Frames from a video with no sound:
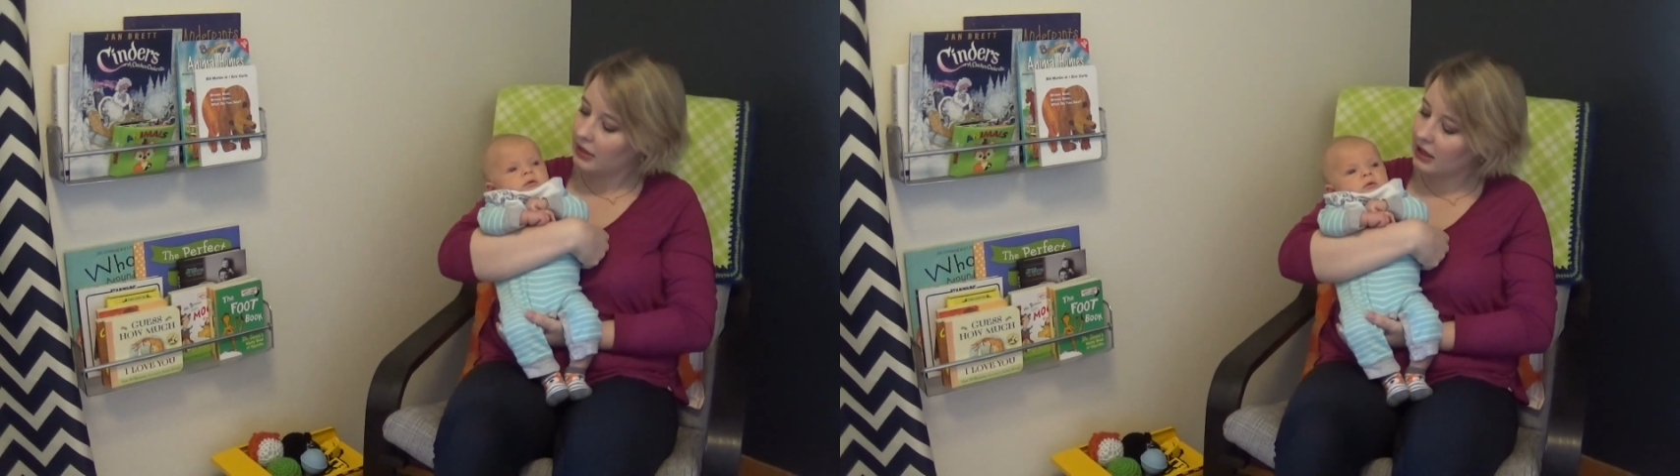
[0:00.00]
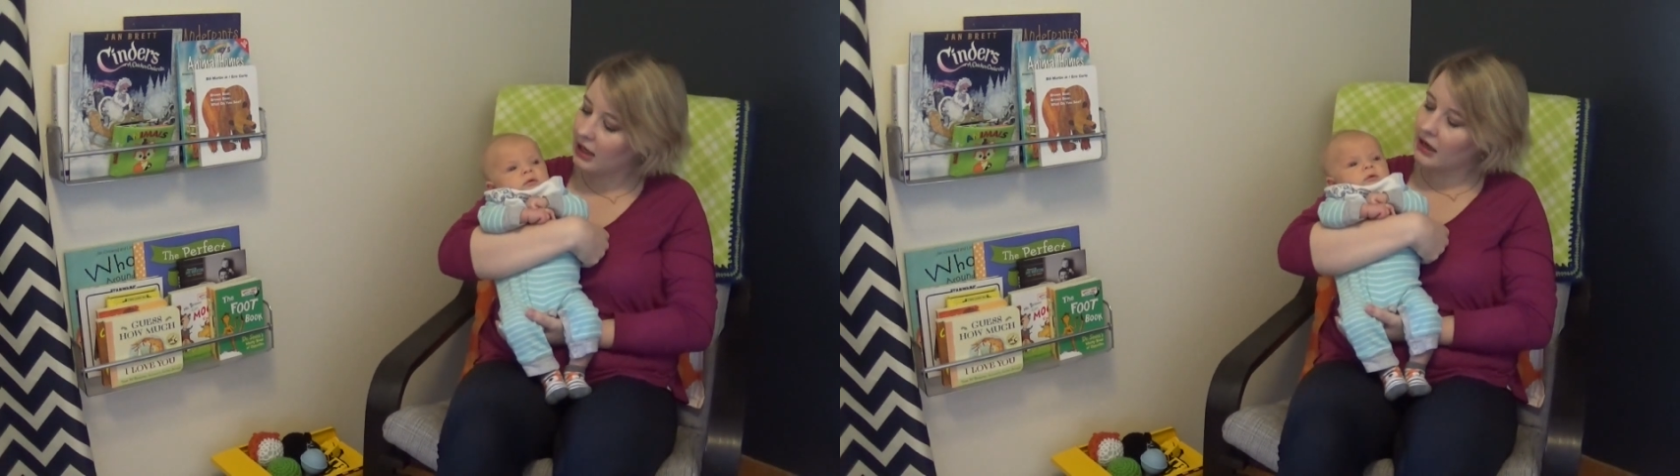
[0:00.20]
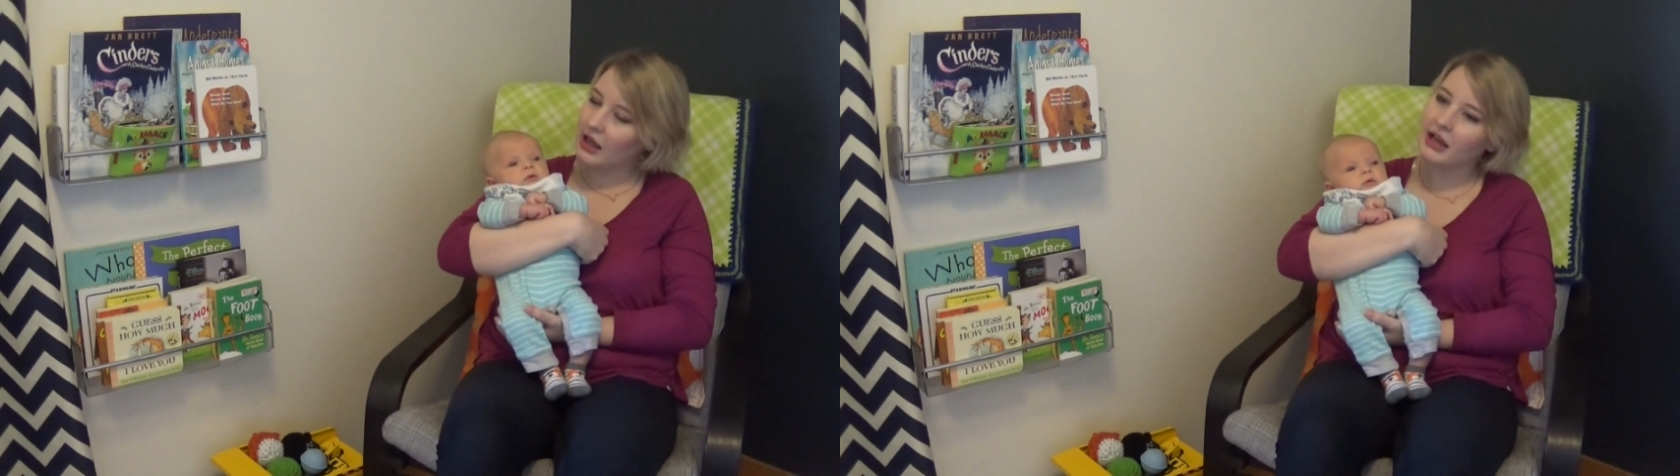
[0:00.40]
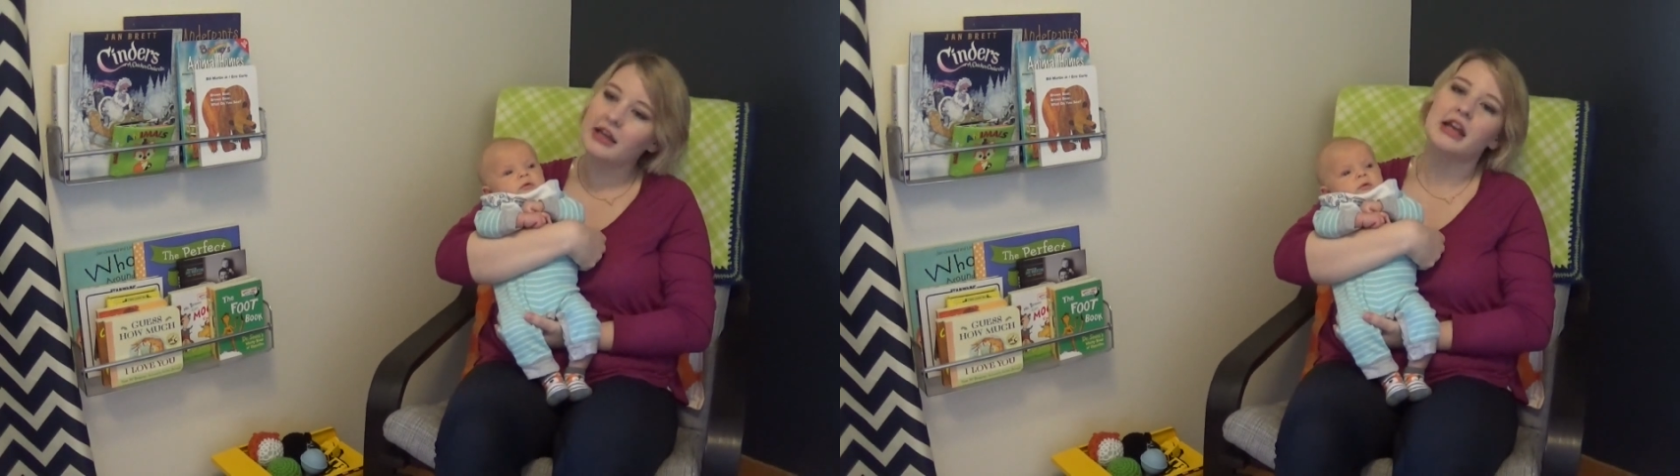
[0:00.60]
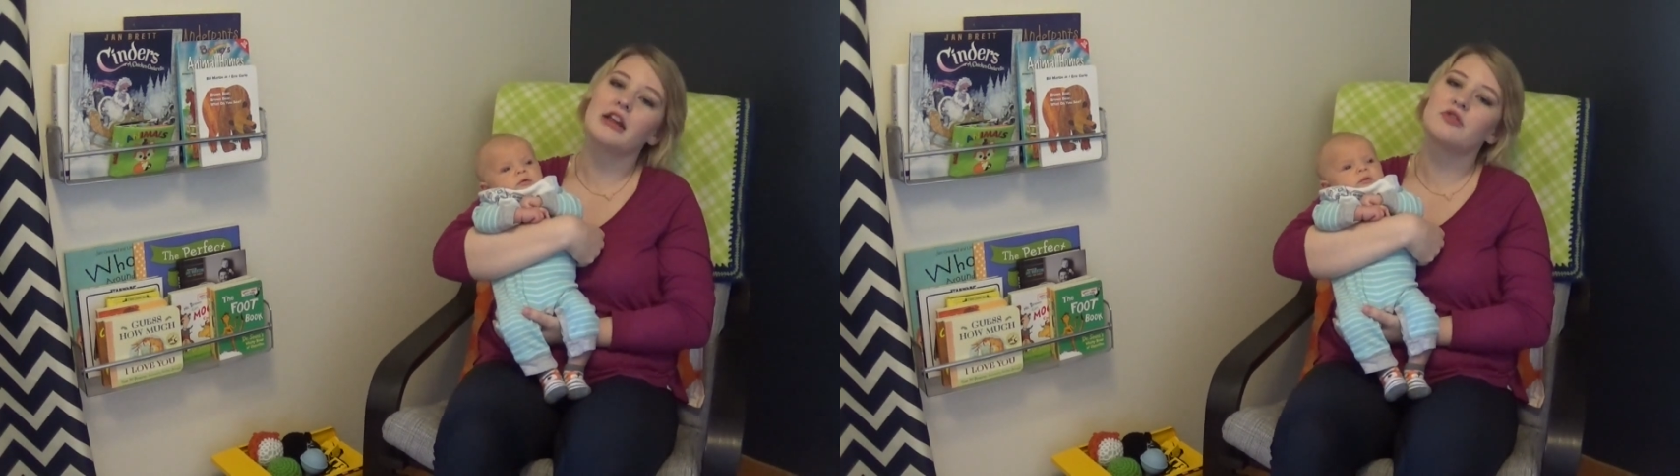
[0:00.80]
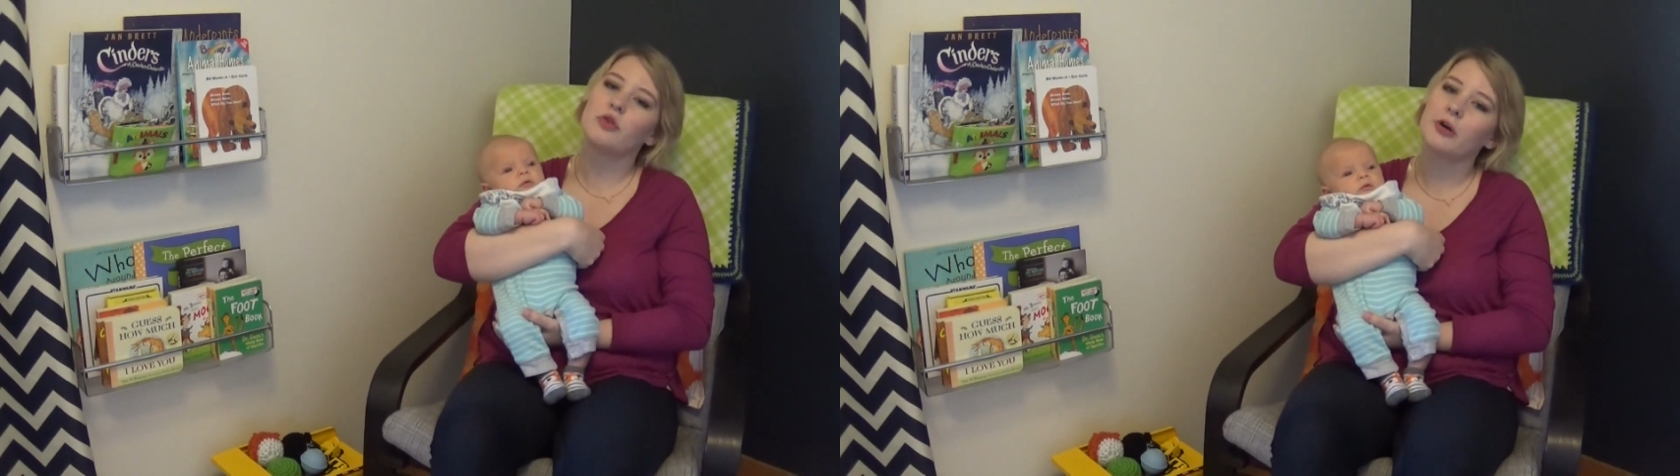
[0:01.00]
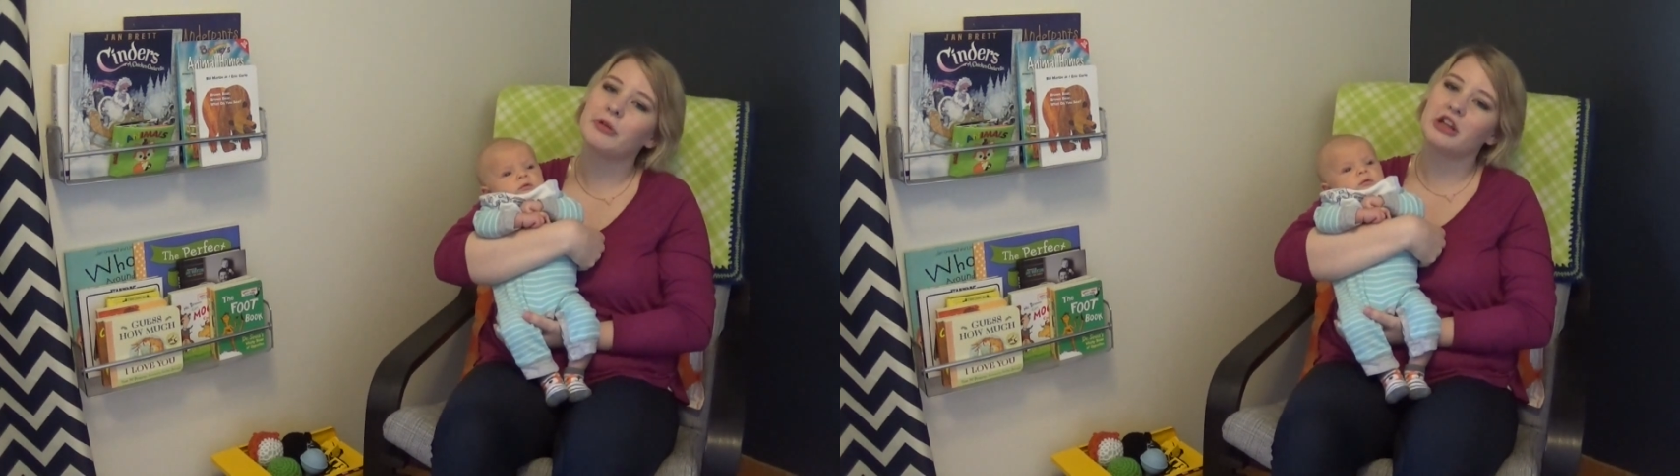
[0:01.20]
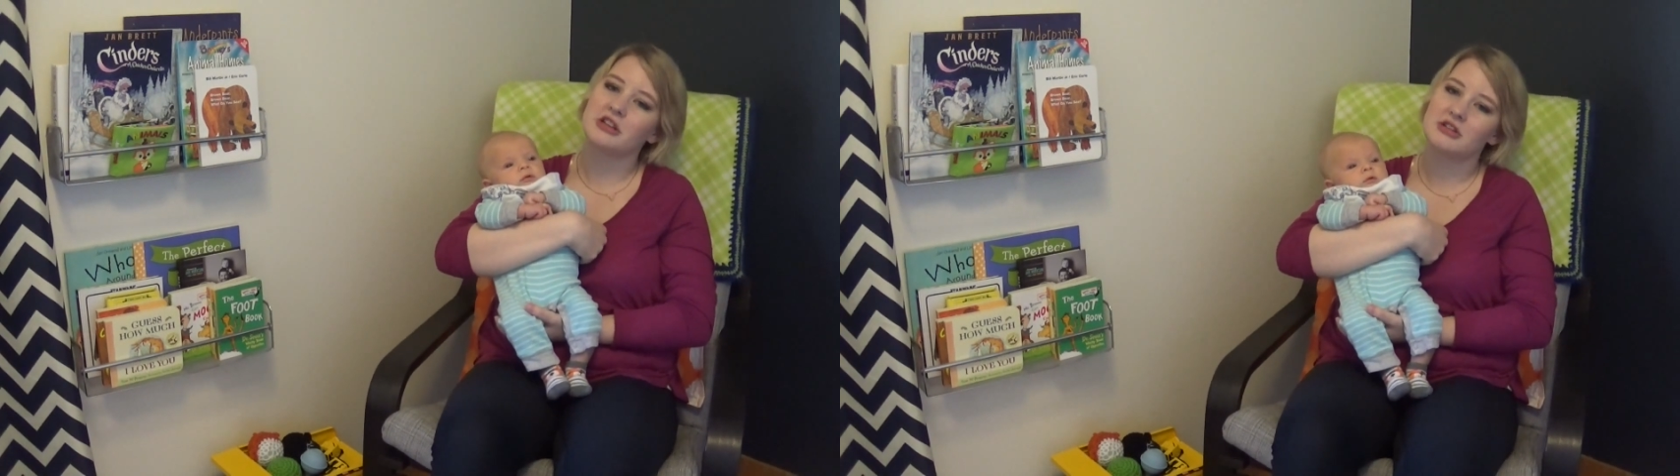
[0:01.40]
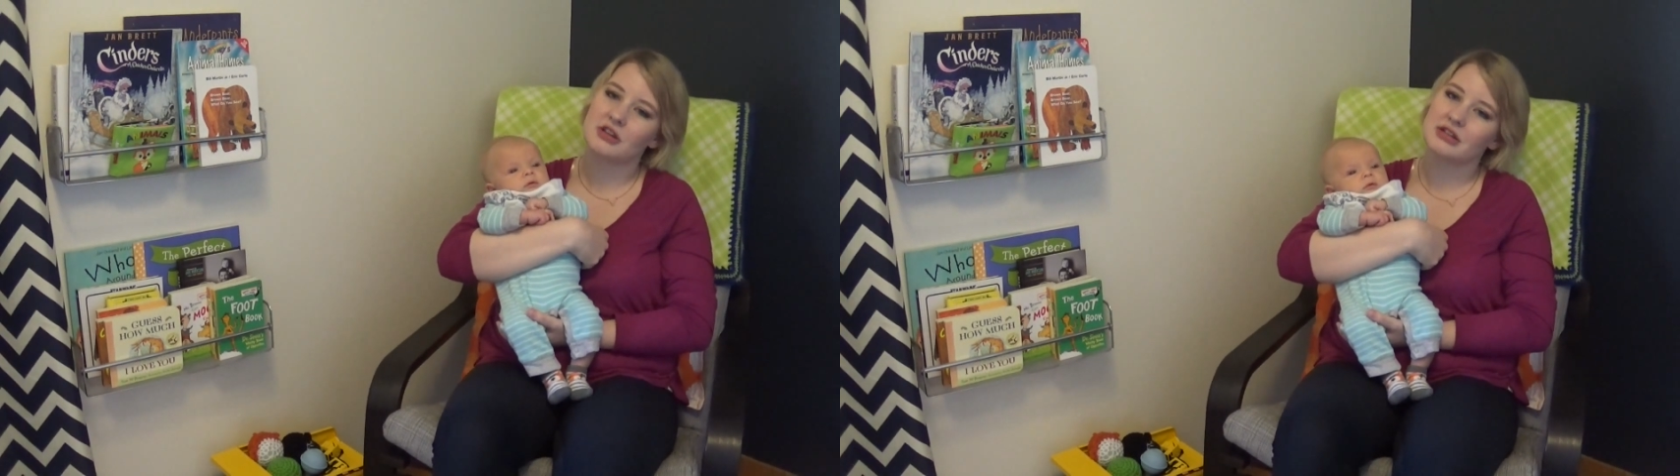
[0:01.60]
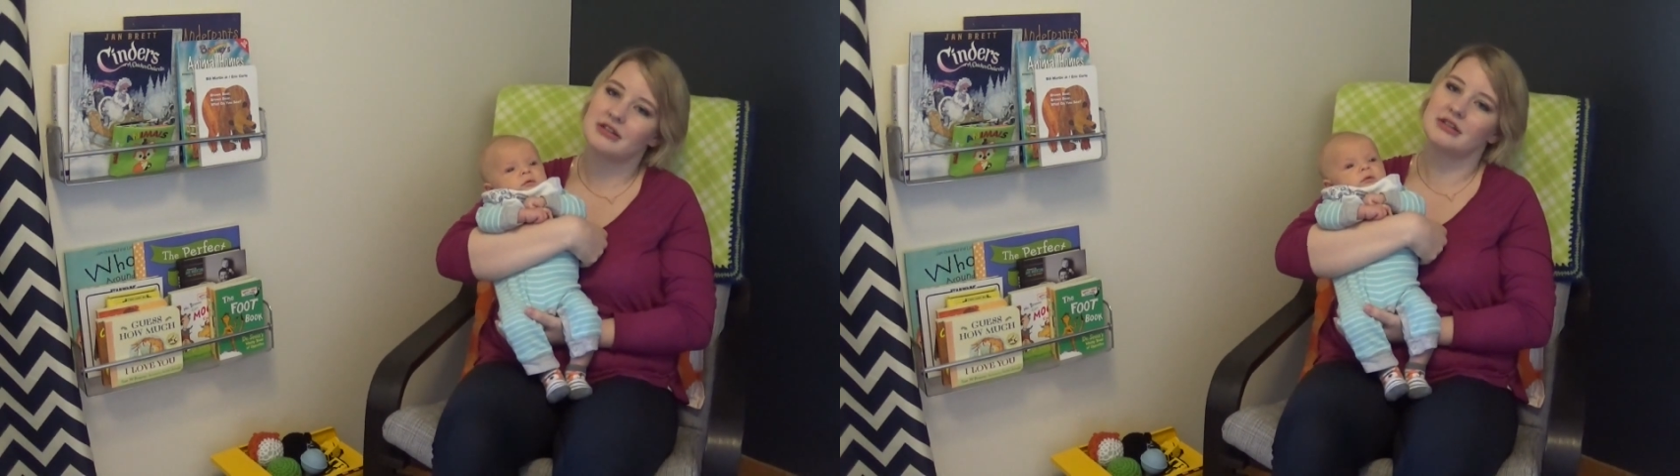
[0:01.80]
and then at night he gets formula just
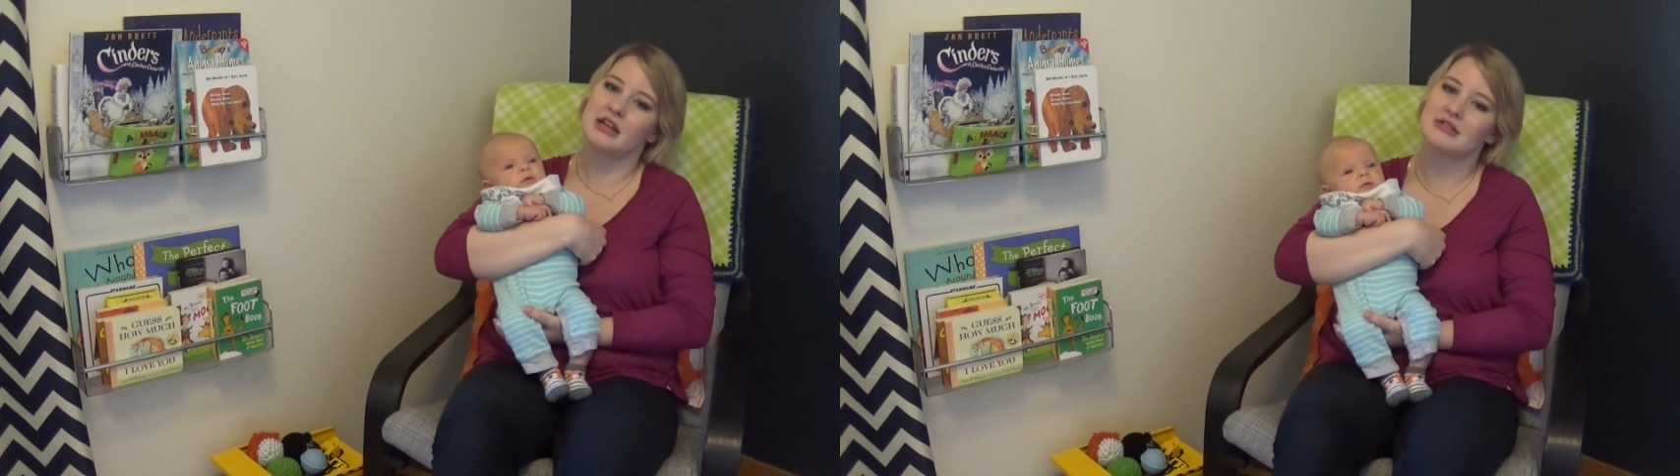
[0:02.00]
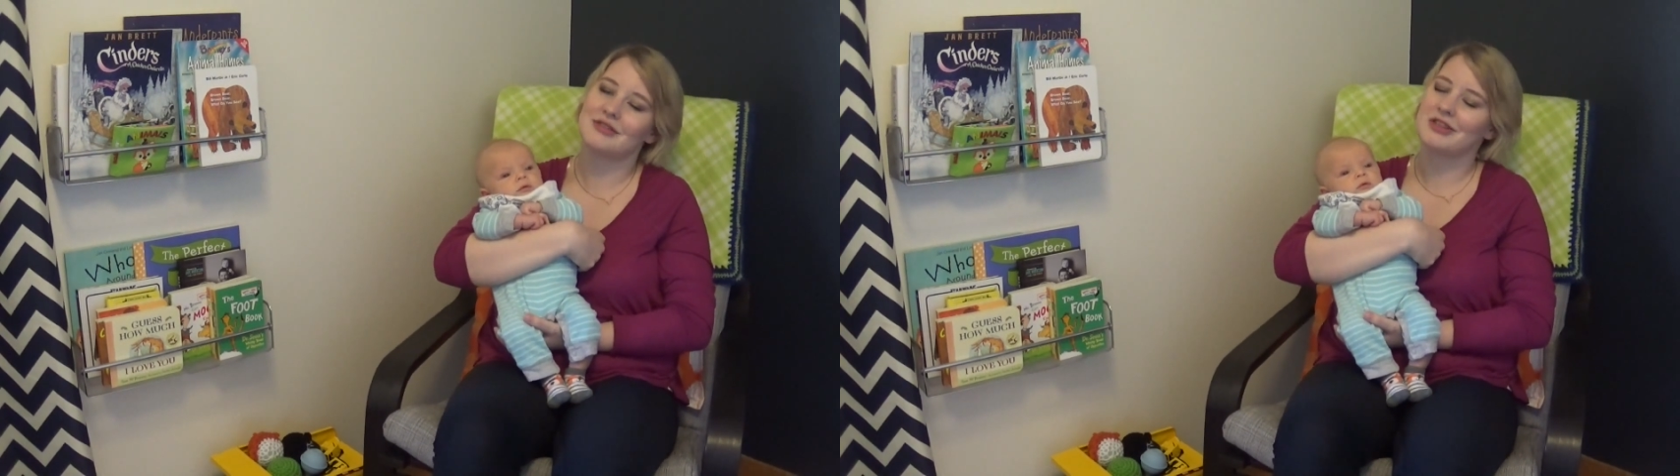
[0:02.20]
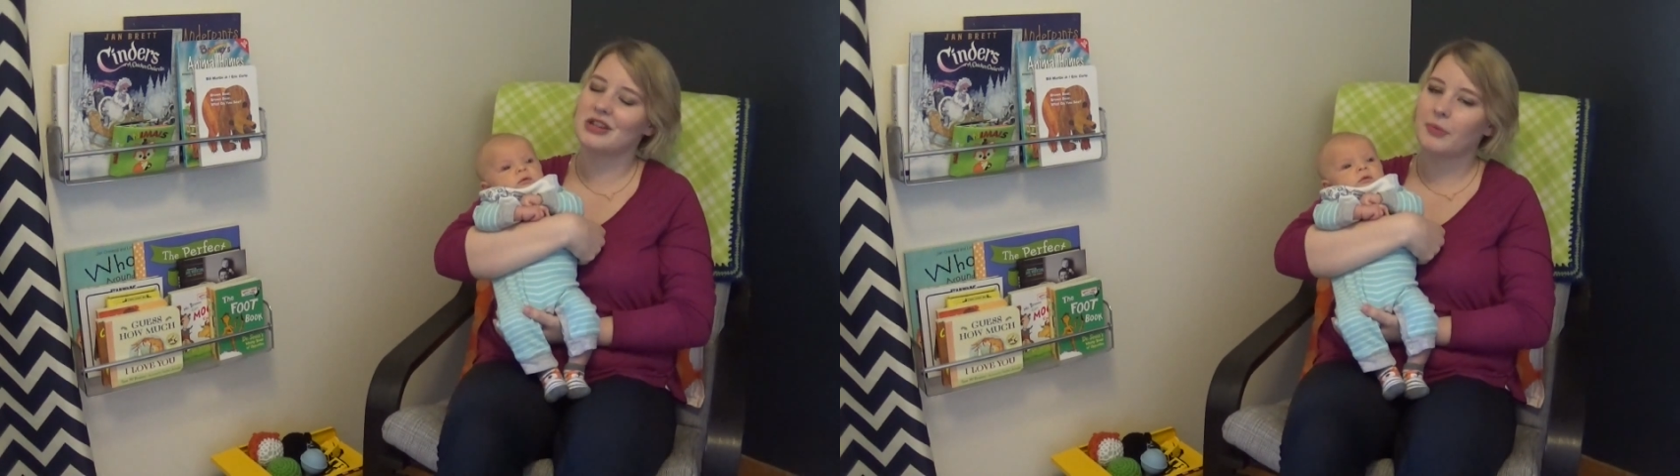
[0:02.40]
because it stays in his